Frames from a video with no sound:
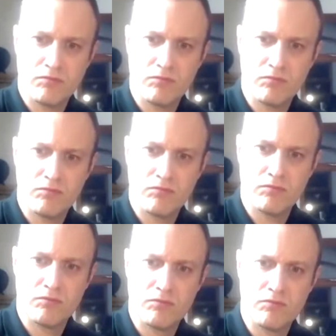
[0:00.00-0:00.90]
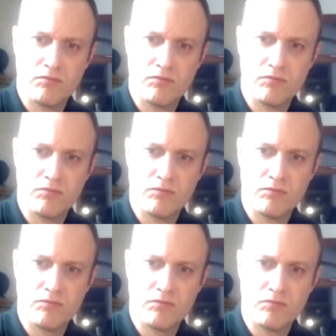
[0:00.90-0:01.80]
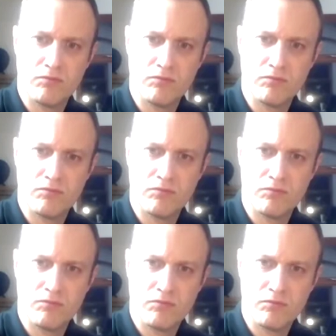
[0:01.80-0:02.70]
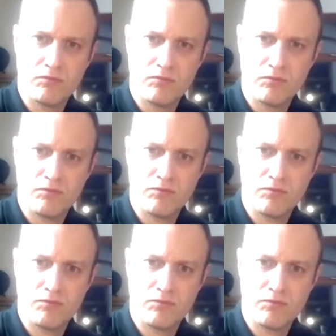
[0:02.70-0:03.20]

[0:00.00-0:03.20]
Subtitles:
(not speaking)